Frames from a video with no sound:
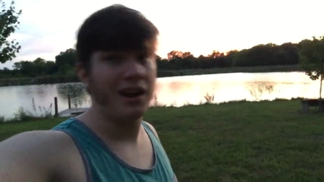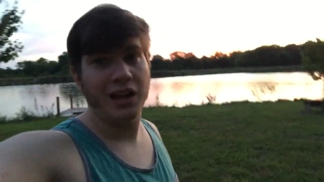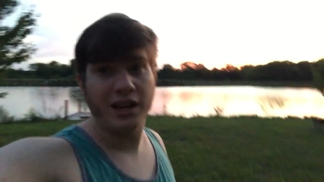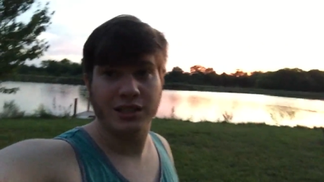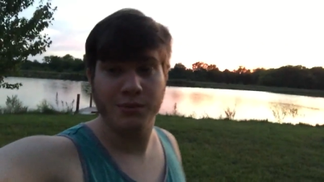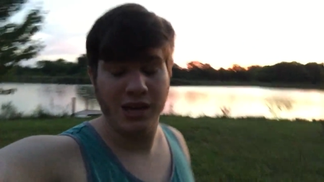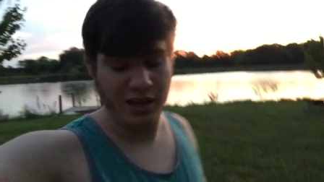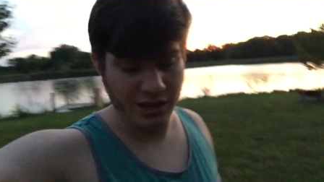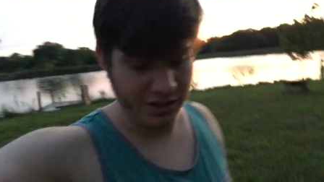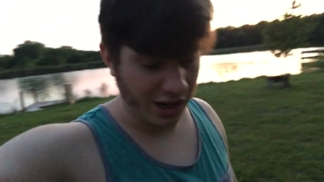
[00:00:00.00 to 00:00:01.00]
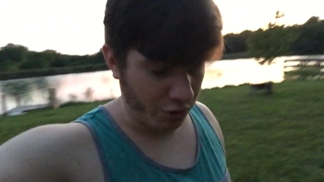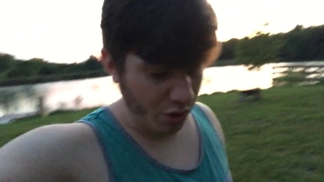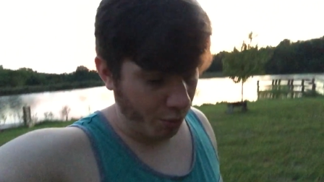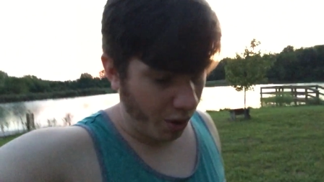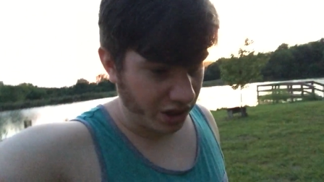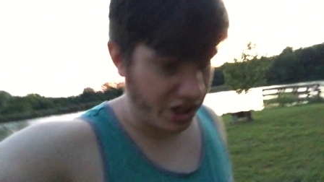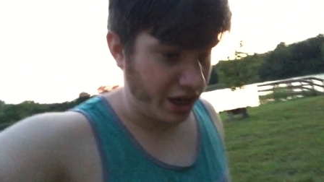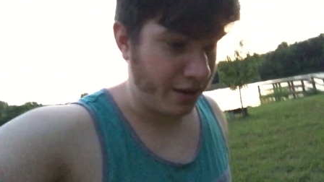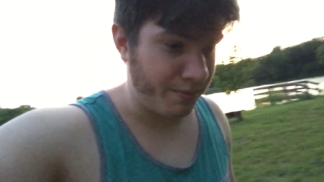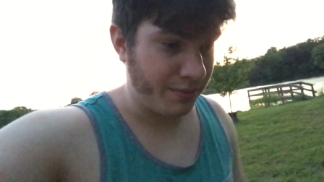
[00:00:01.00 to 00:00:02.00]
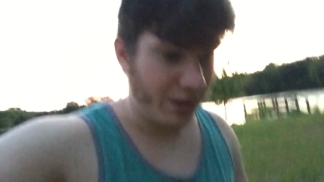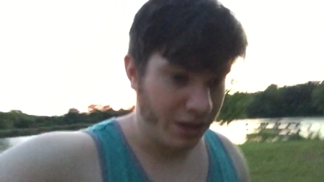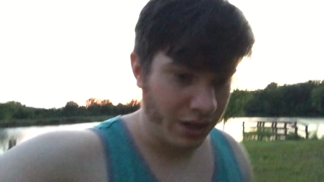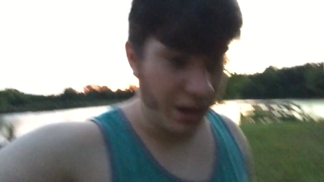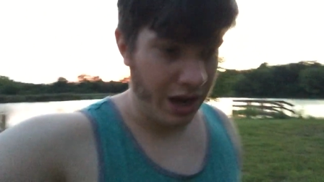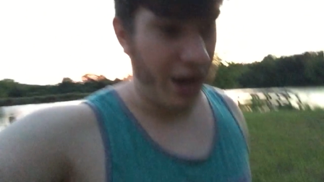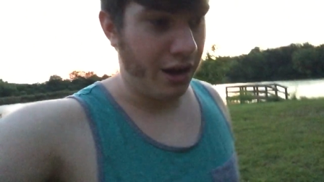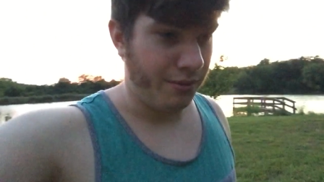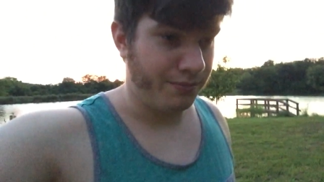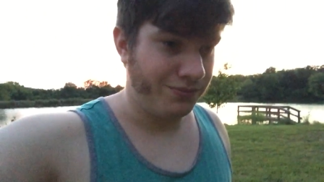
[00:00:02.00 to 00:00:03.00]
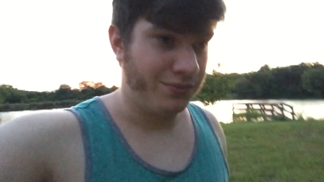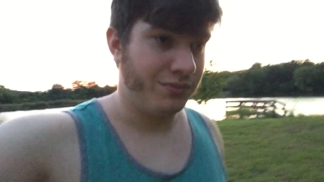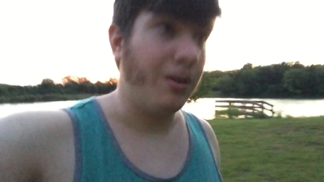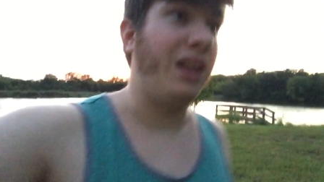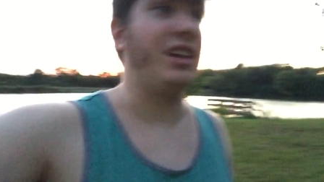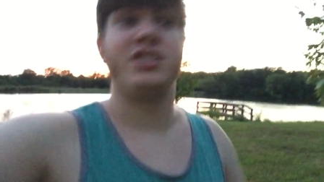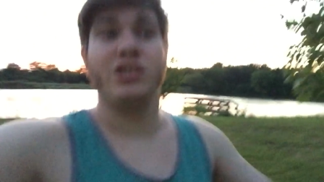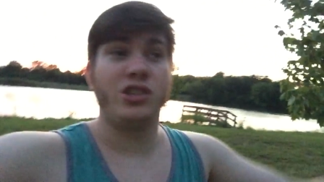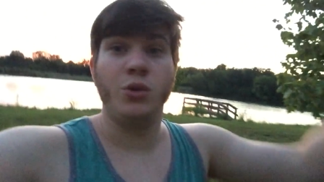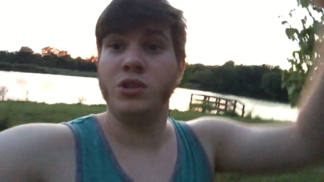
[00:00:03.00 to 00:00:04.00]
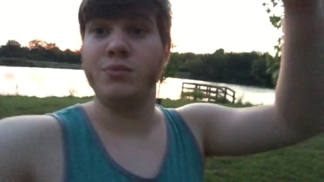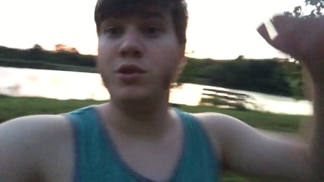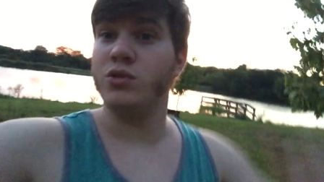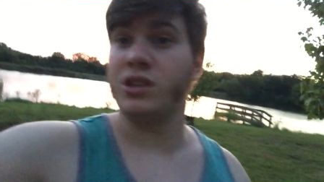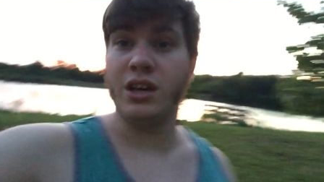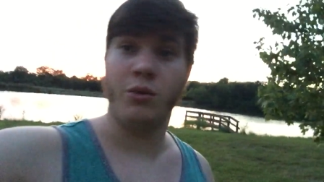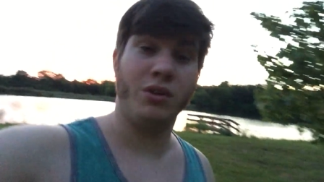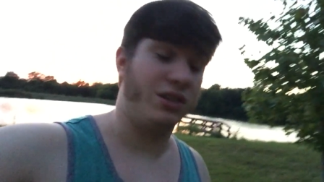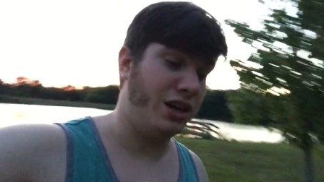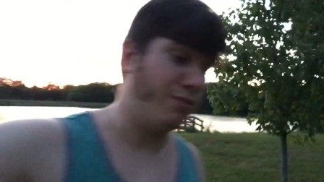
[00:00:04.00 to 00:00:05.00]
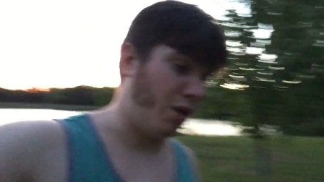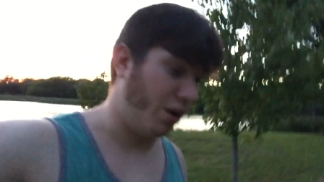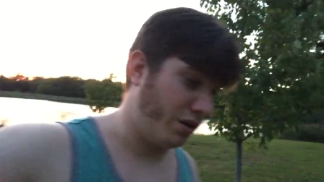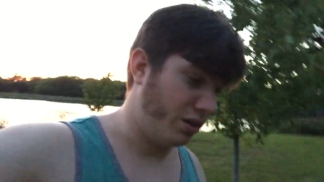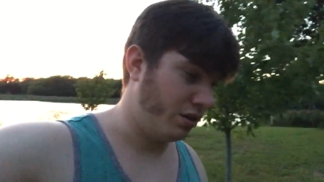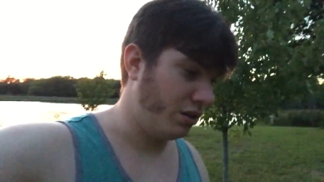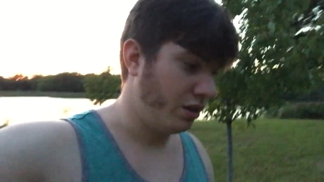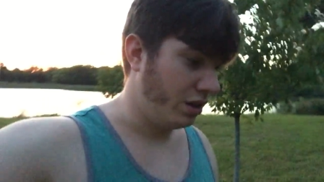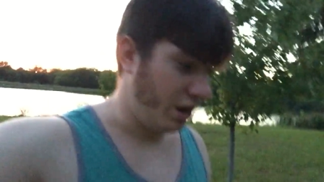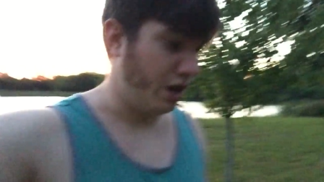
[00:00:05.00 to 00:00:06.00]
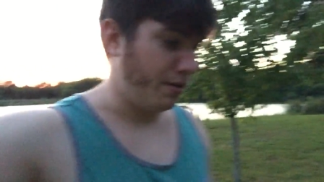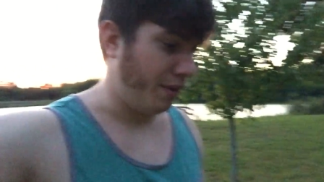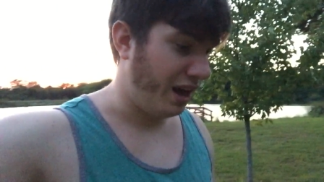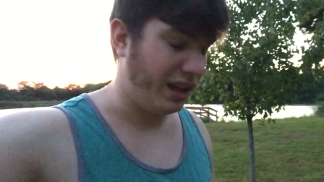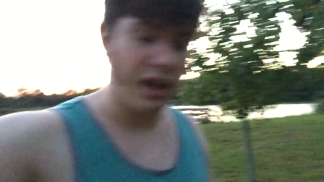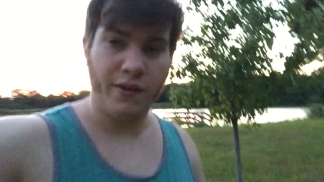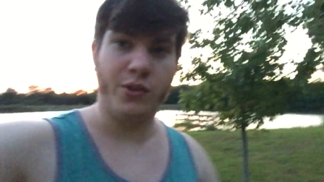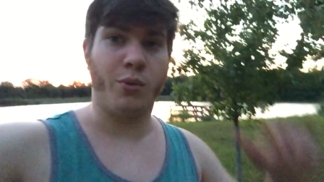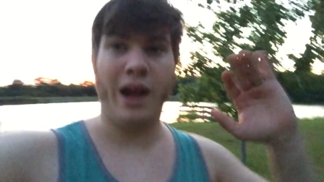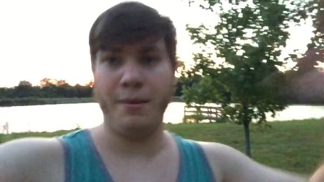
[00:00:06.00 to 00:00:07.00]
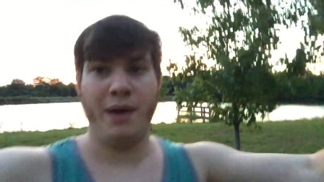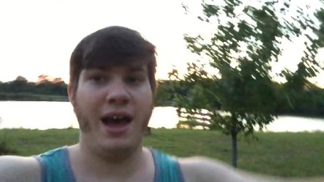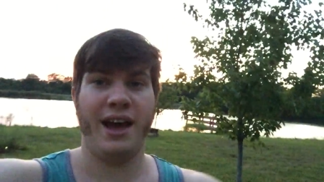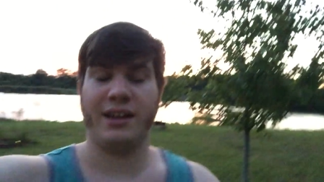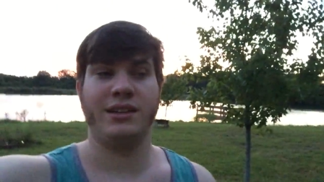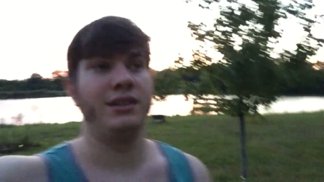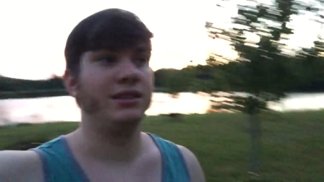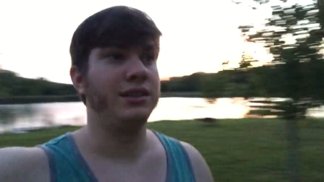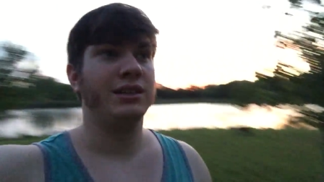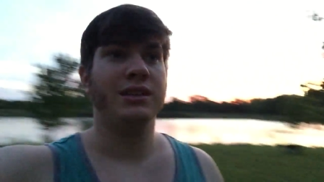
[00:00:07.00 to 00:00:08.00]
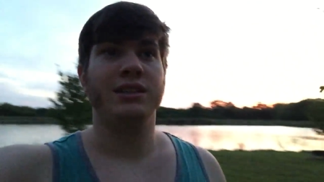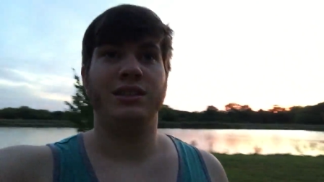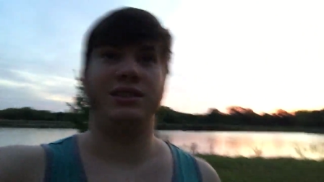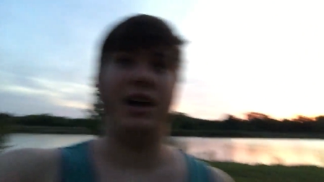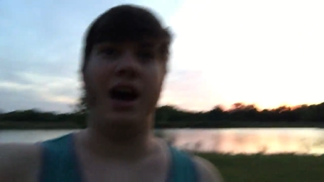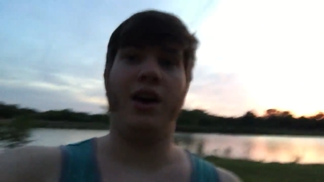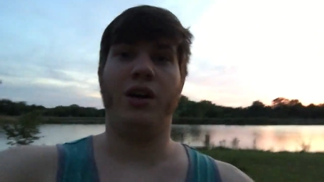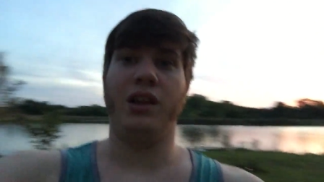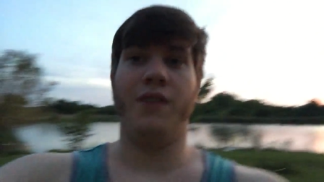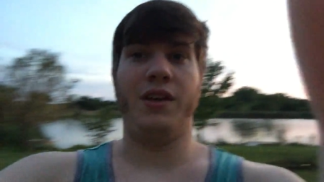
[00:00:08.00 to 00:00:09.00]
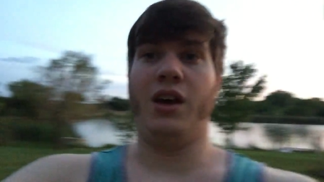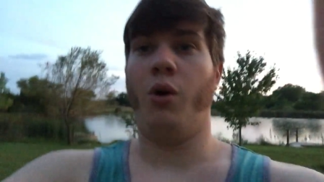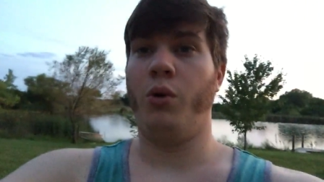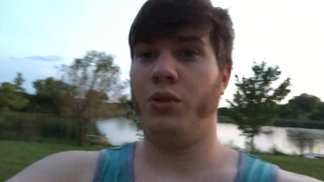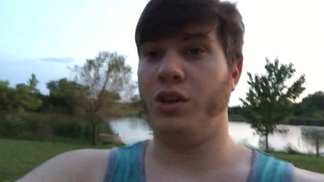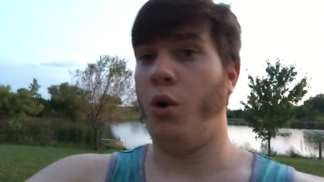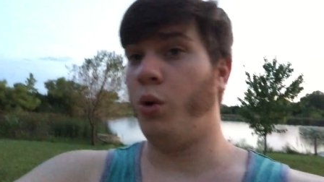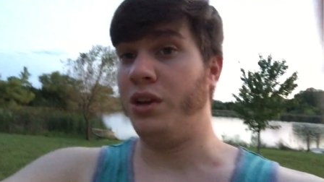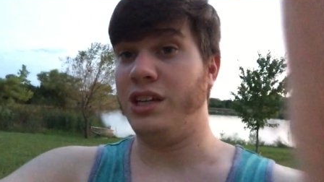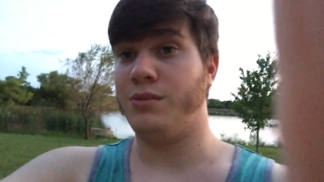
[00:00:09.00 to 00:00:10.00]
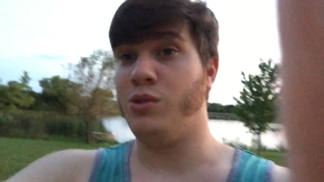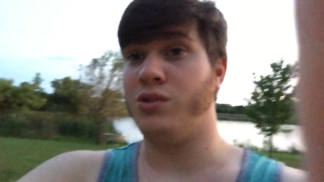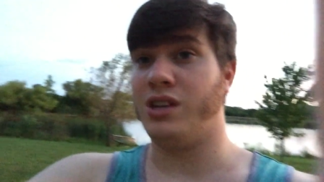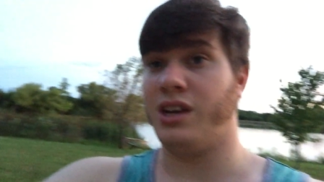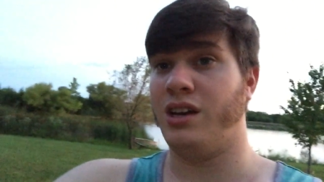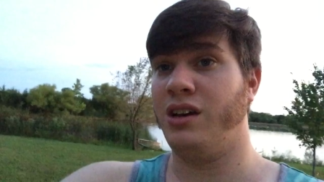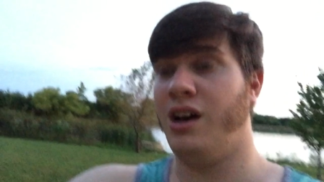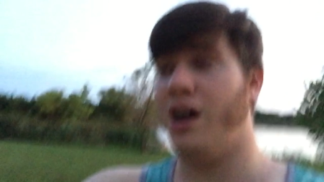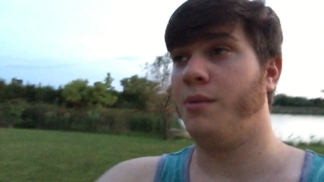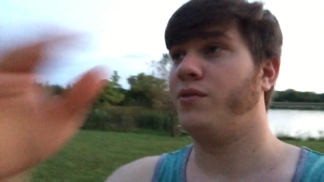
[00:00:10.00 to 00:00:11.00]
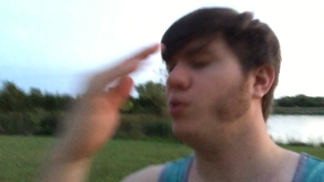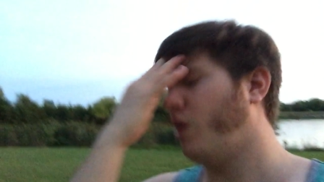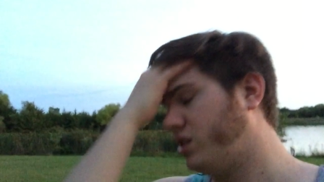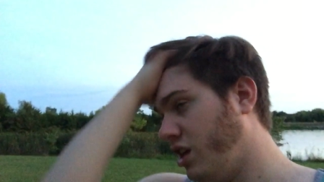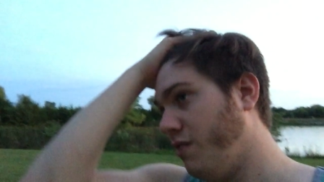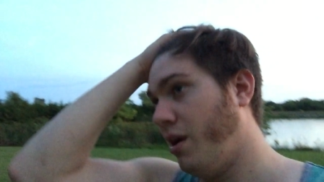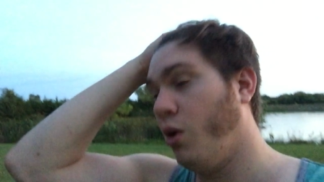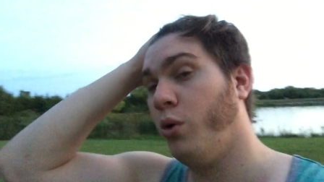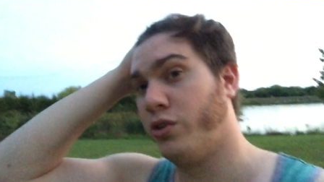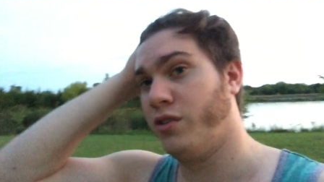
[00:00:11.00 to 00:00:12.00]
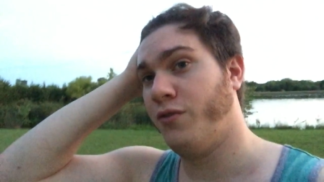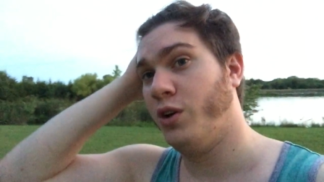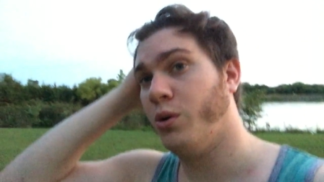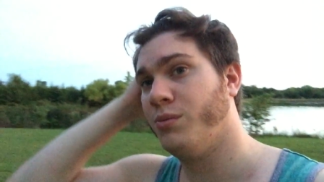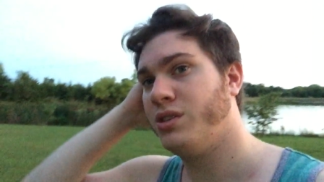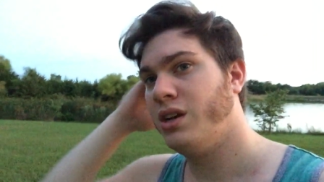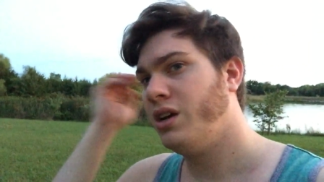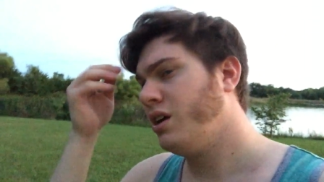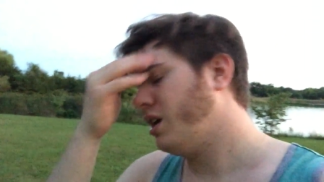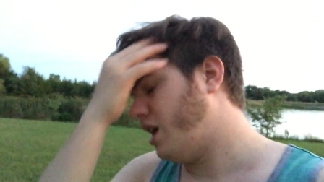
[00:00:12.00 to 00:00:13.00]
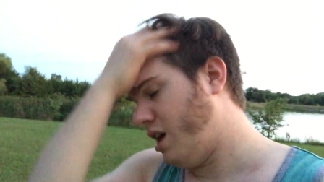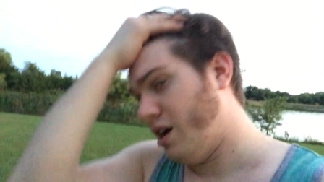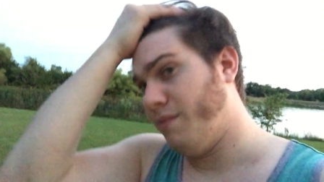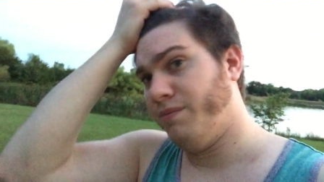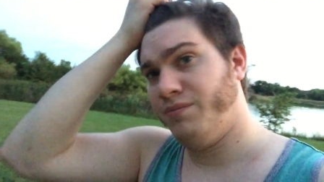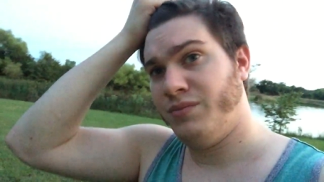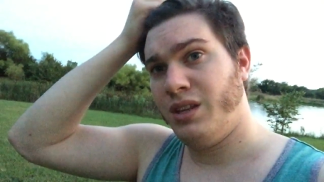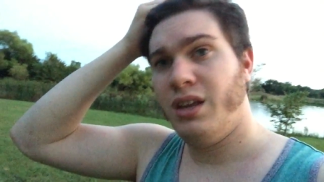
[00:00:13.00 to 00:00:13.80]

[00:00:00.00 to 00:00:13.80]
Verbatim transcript: meant a lot to me because I grew up watching him. Um, I listened to his music with Dean Martin. Um, I love the Rat Pack style. I love that old the oldies music. Um, if you watch any of my older films, um,